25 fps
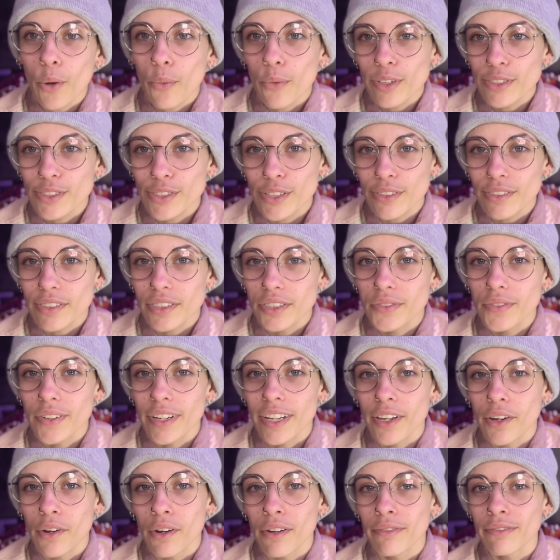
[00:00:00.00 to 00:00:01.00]
want to start this
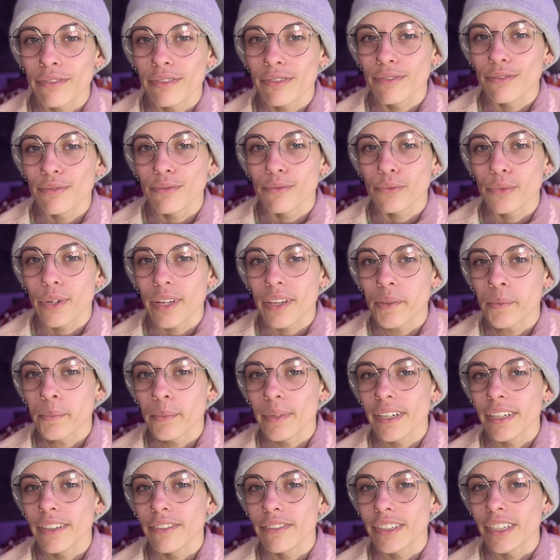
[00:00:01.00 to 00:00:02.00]
video off with a
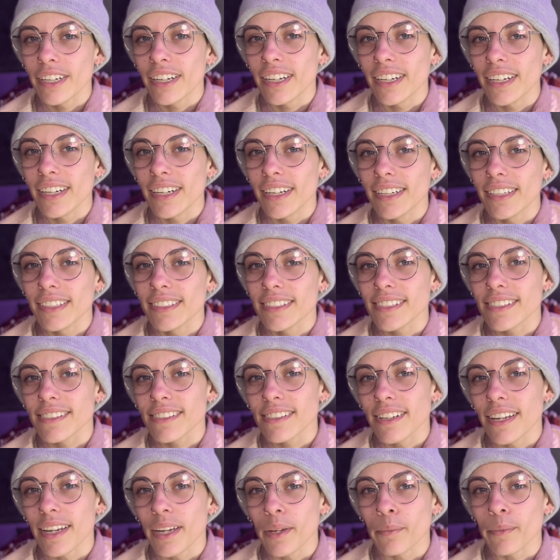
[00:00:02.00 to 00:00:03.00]
bit of a
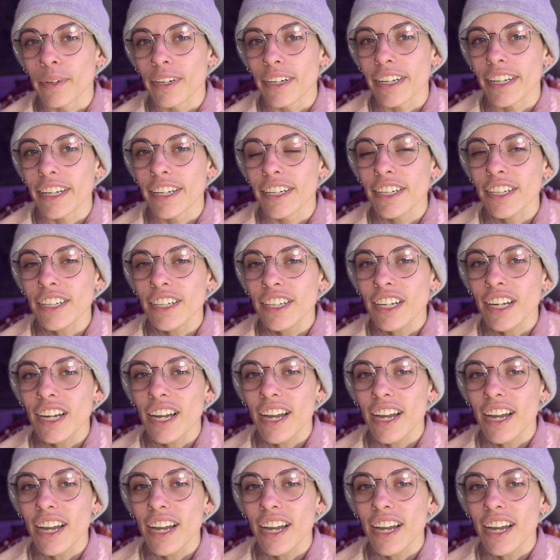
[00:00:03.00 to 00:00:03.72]
disclaimer here.